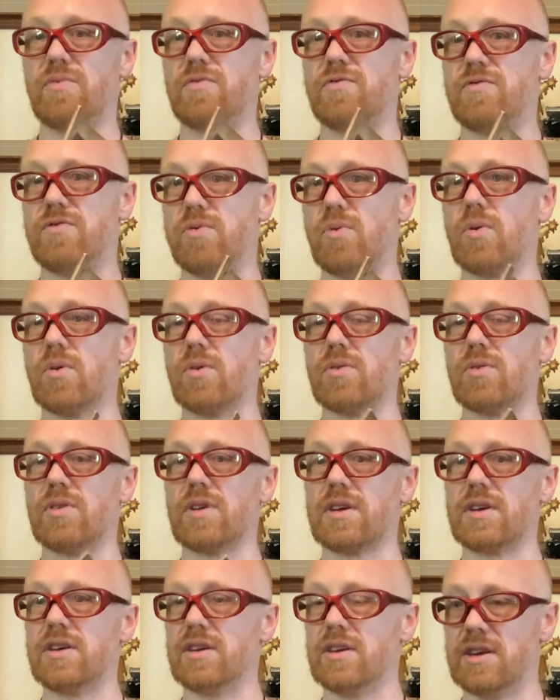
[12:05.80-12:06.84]
for like
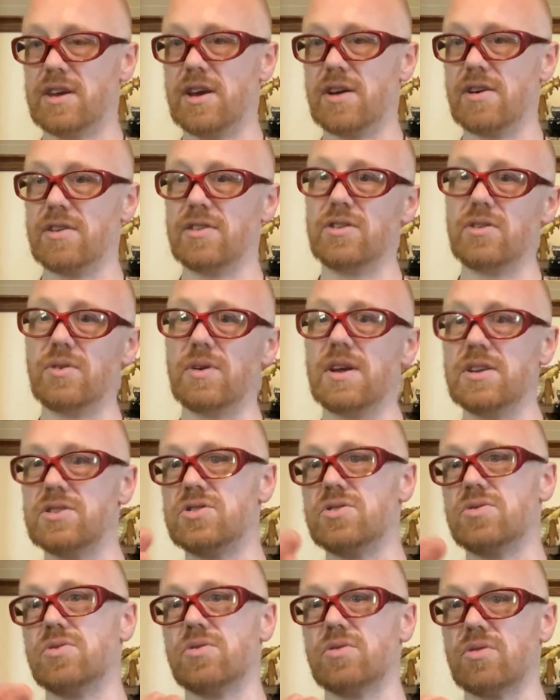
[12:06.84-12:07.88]
gearing you
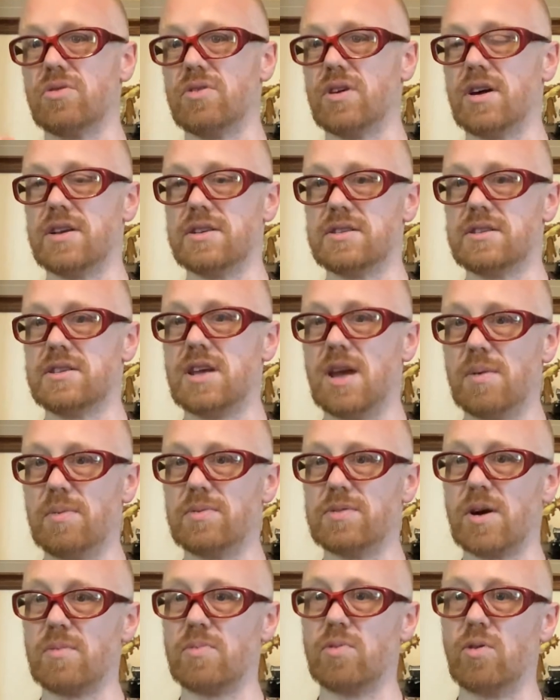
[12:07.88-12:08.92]
into the
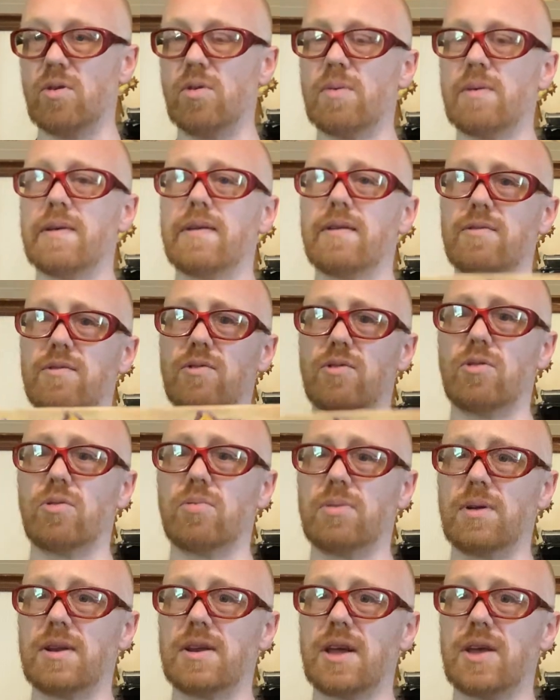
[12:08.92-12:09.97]
tabletop role
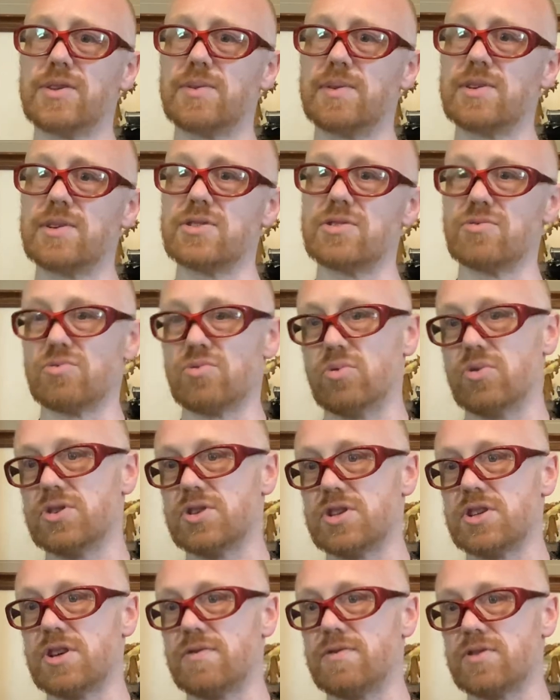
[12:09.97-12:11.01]
playing games, because the rules and
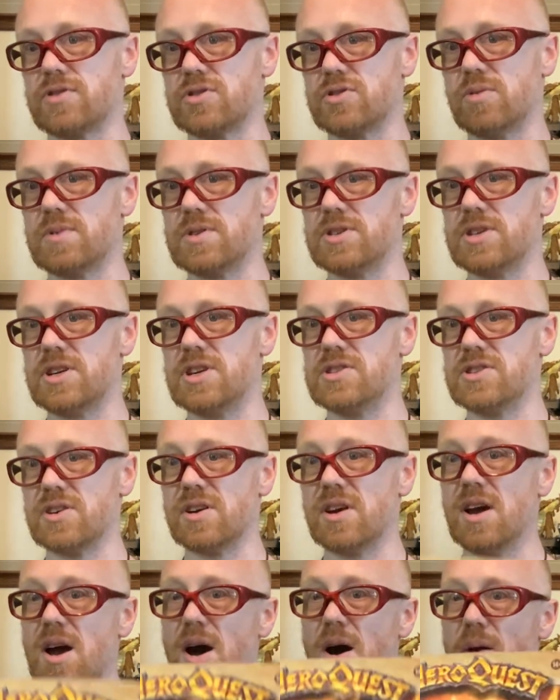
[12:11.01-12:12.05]
stuff are so much easier.
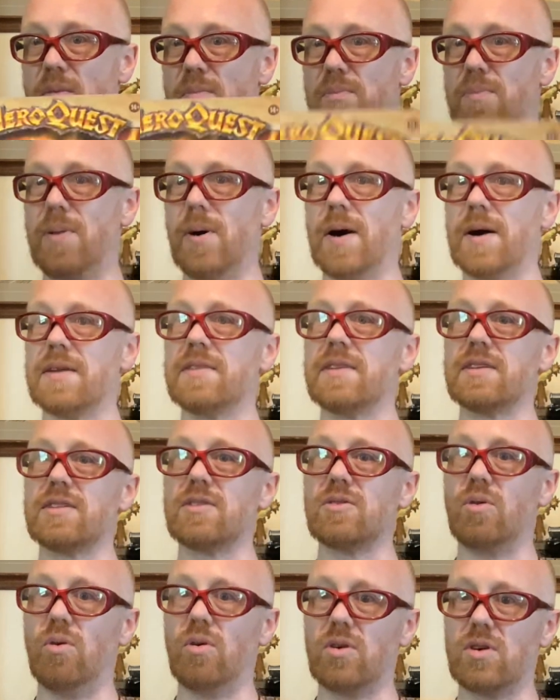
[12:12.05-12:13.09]
But like the
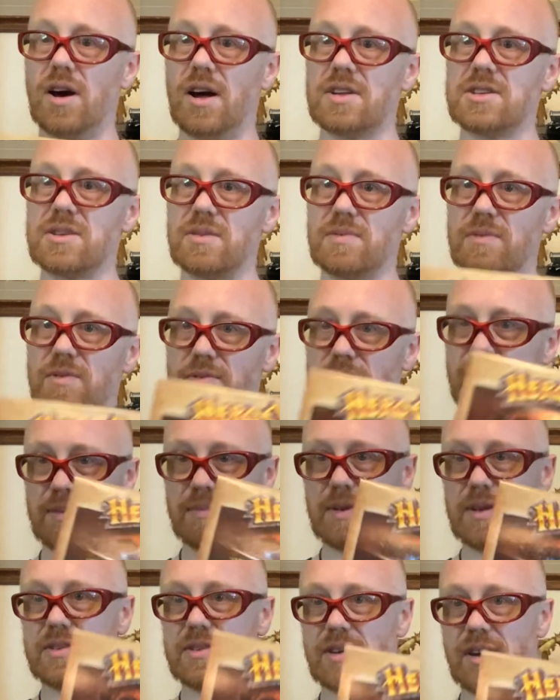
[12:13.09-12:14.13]
whole concept of like
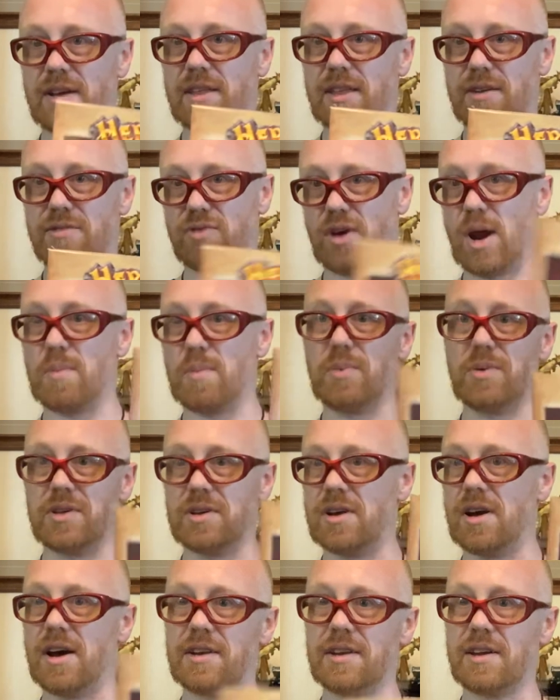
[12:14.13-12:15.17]
me like rambling
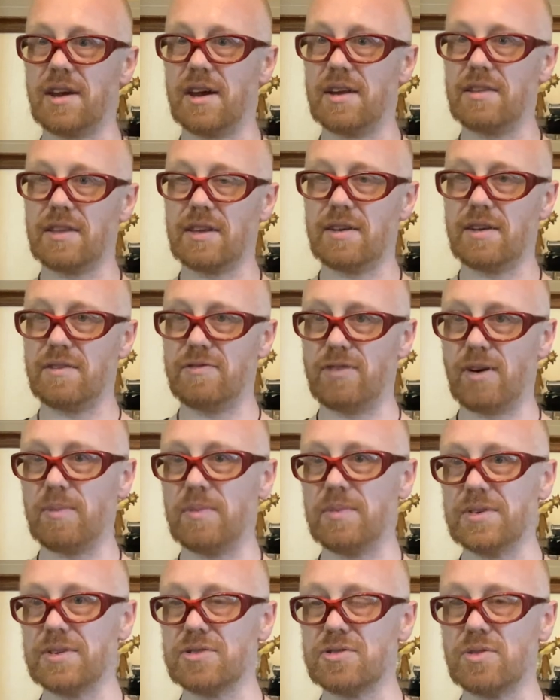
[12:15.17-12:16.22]
on and kind of like
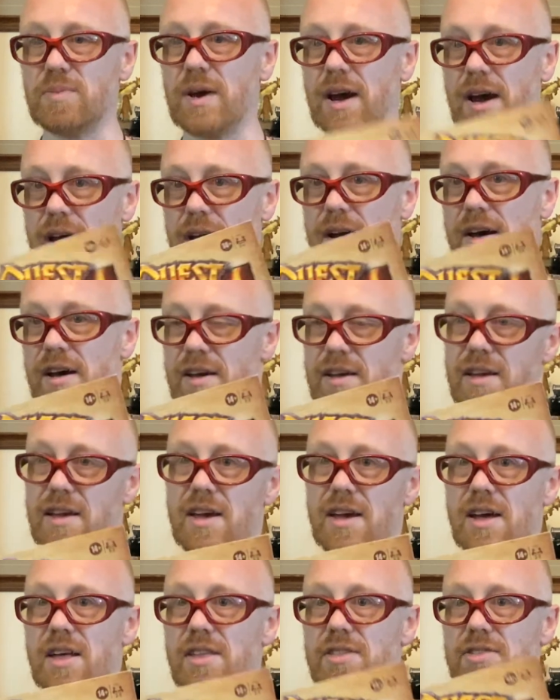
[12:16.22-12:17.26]
fumbling through my
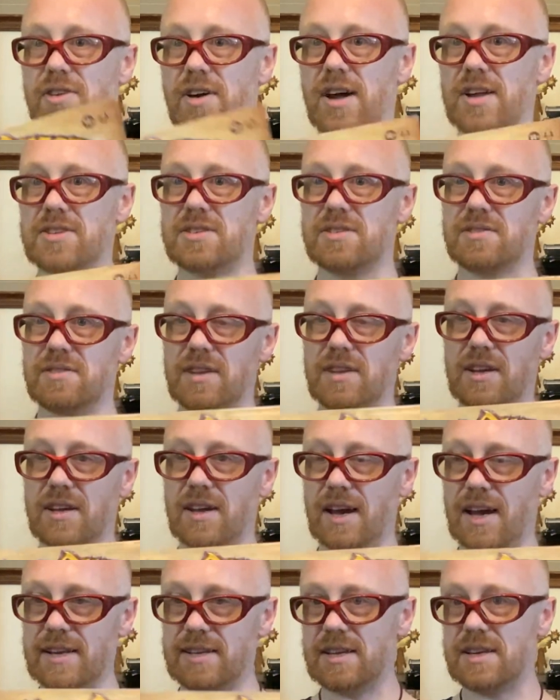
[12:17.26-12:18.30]
thoughts and like
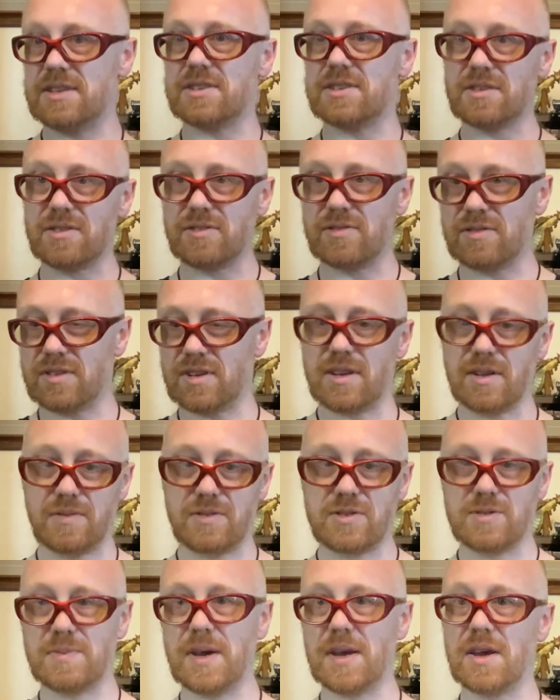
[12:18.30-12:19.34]
ideas and
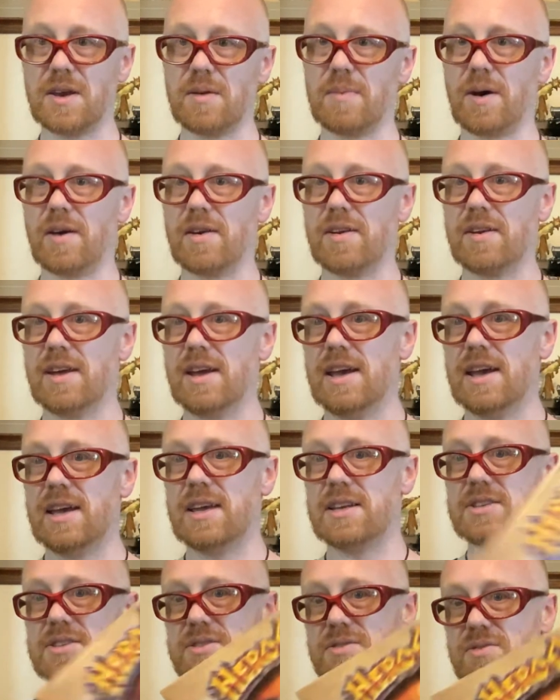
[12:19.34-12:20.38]
speaking about it
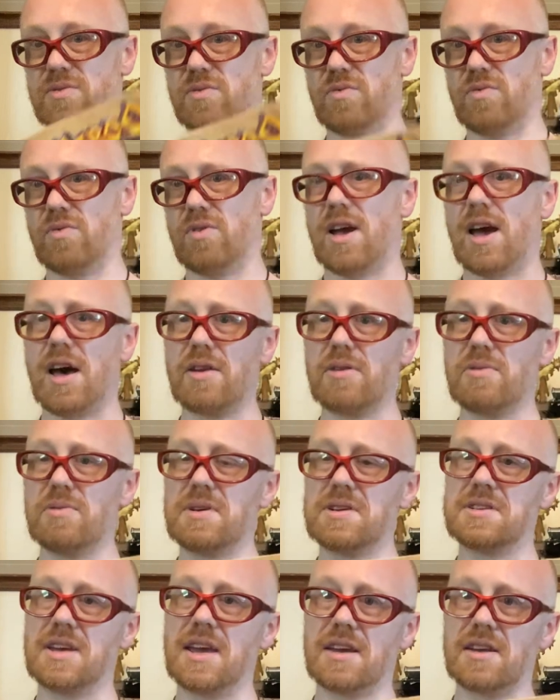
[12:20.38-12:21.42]
is, how do we
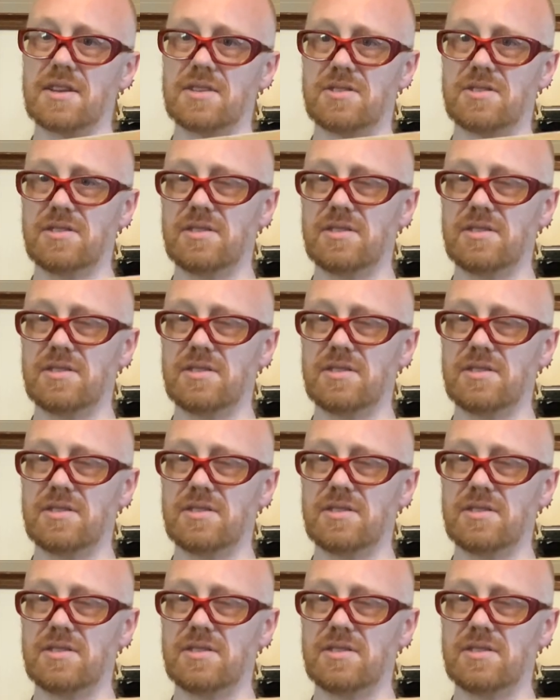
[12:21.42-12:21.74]
take a